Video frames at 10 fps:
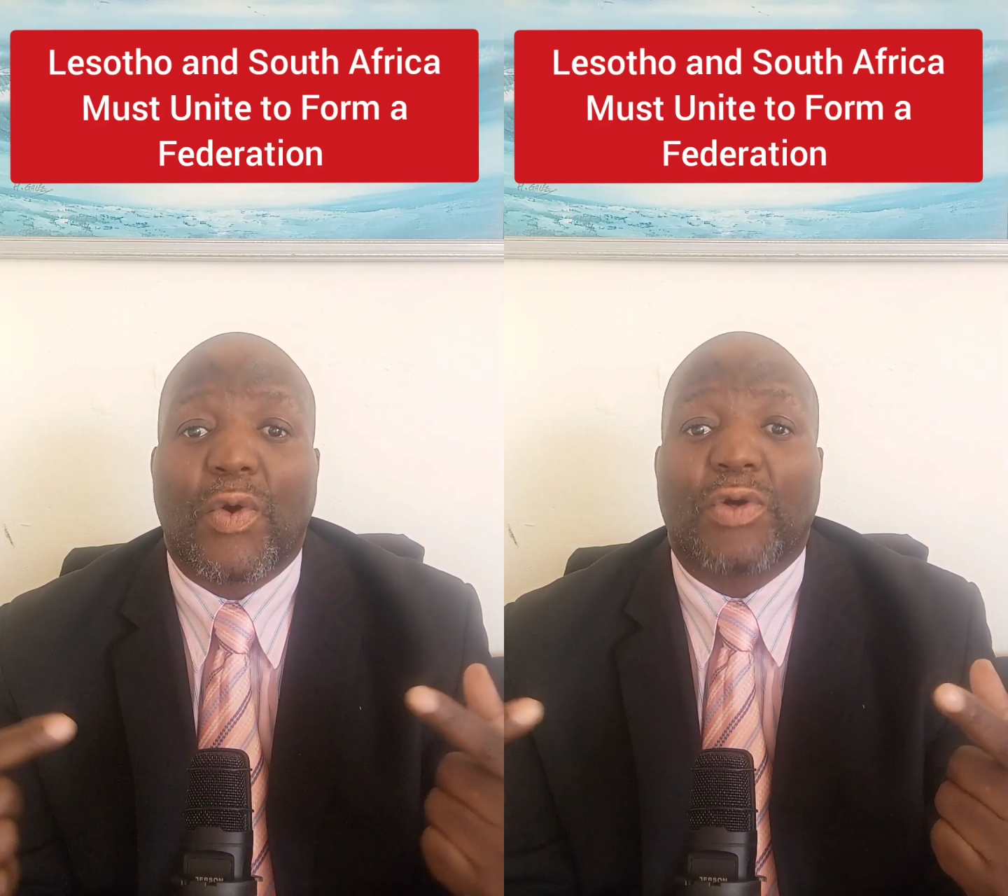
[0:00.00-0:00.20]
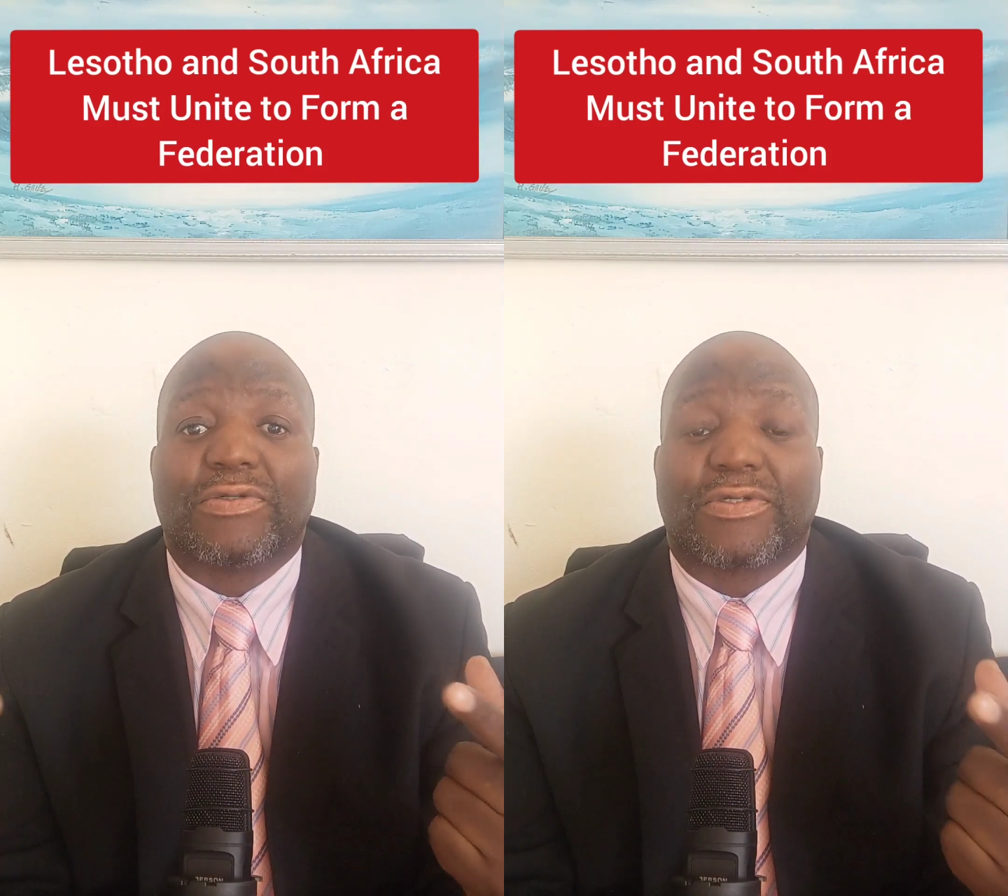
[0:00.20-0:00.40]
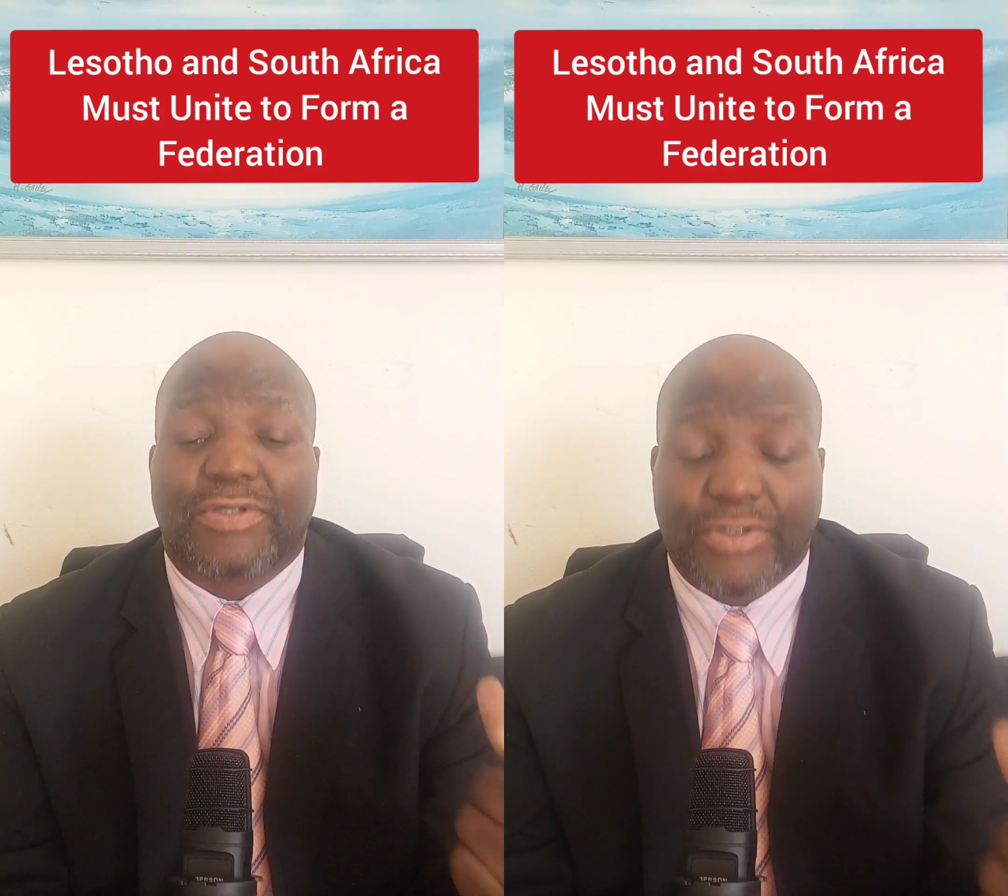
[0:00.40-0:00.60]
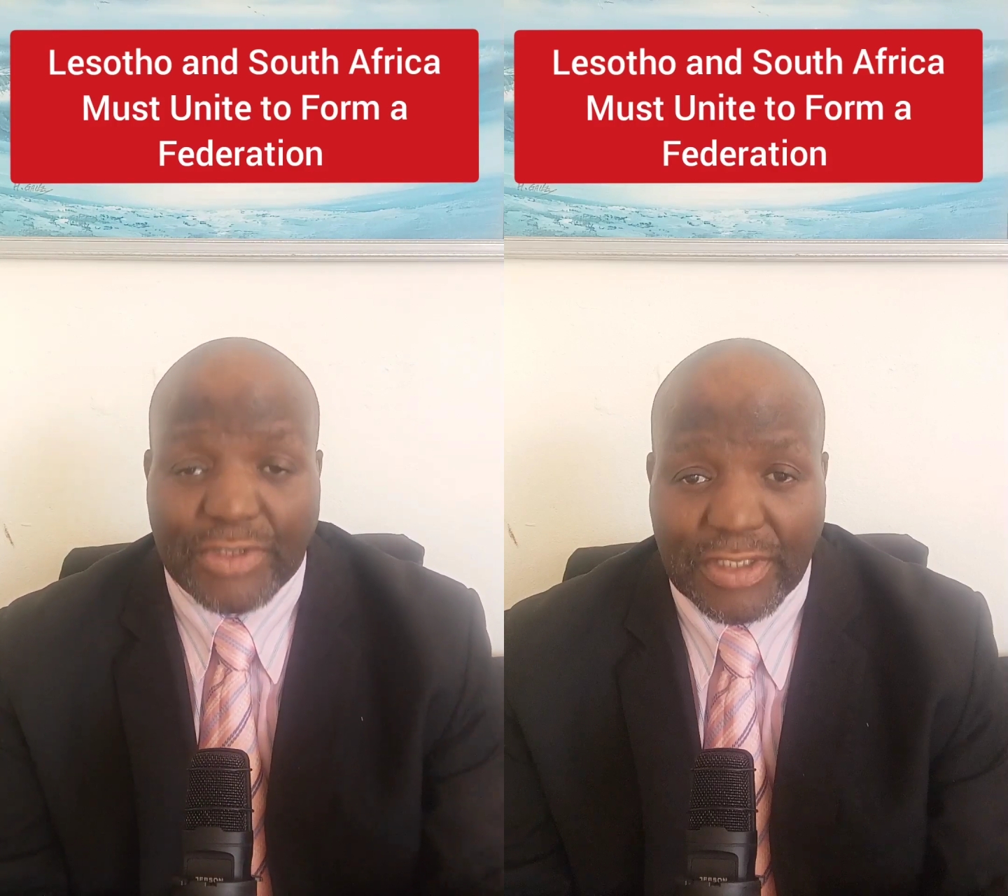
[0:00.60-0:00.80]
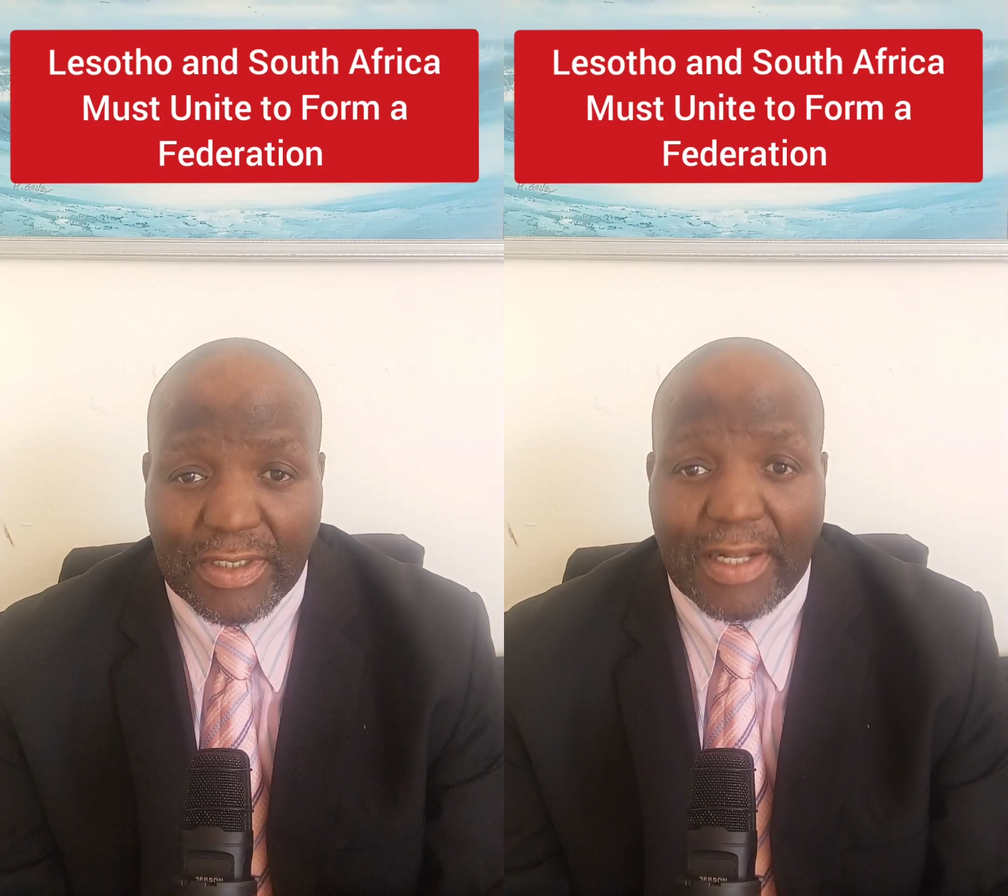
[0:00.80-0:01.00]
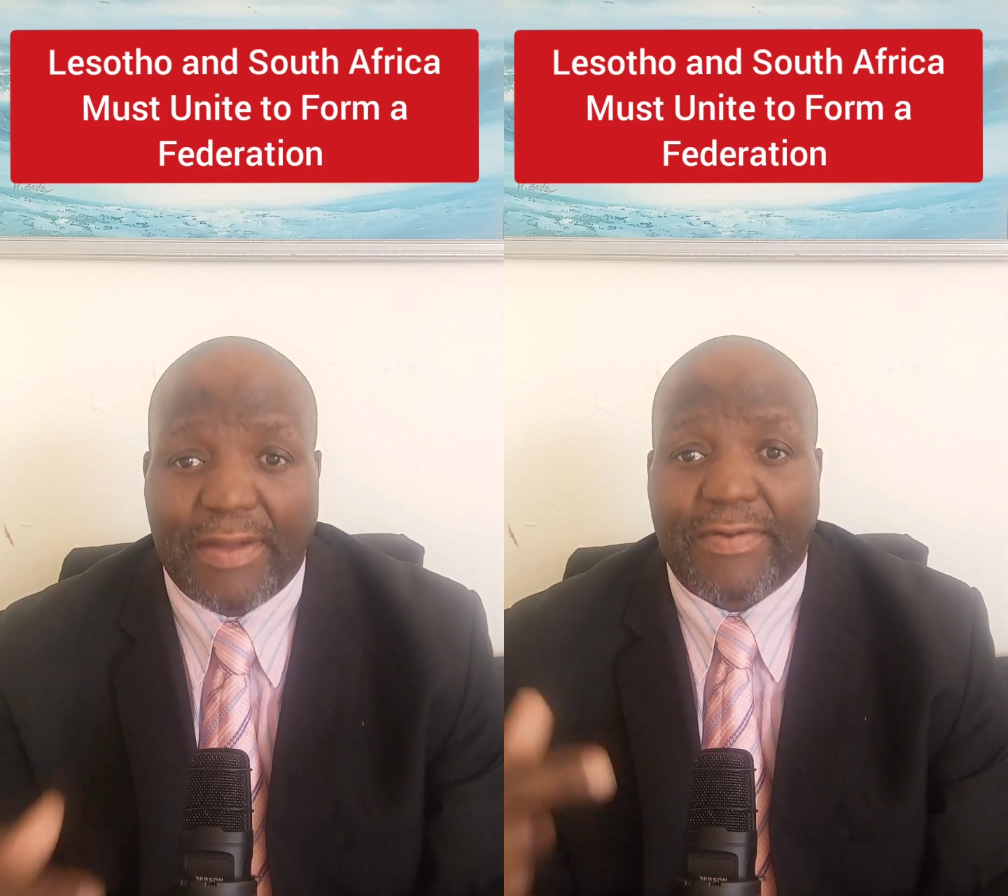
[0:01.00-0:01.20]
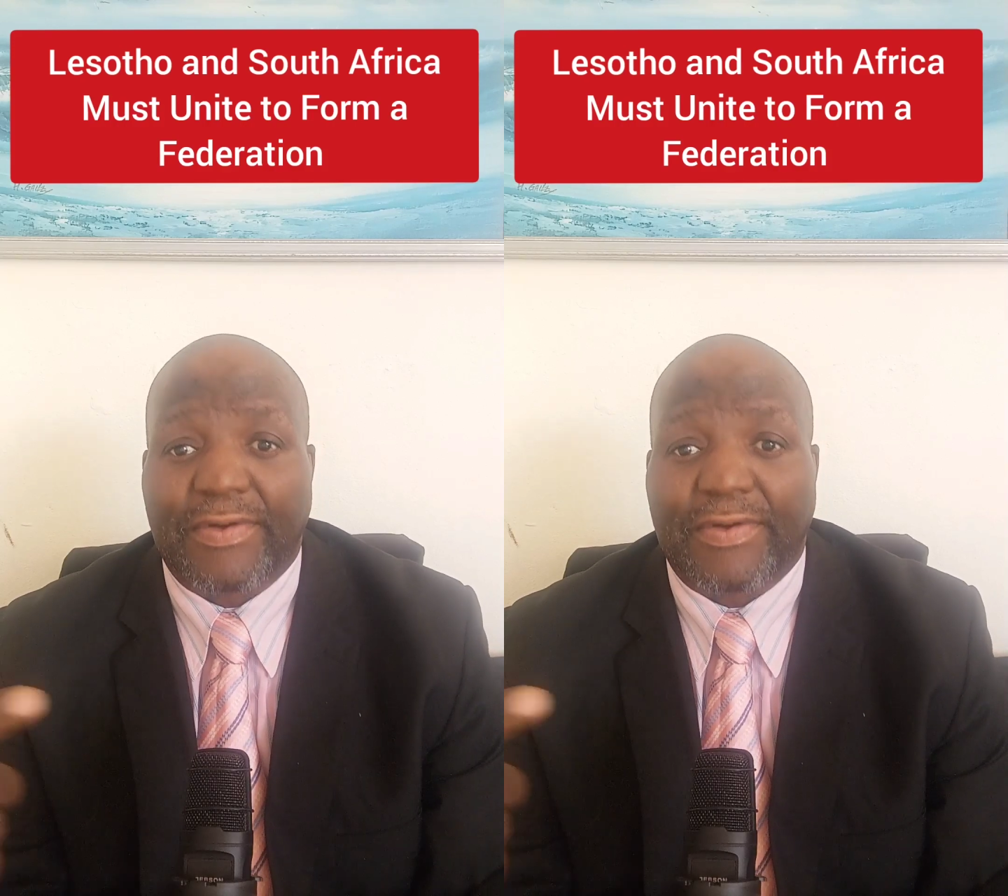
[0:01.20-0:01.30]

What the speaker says: constitutional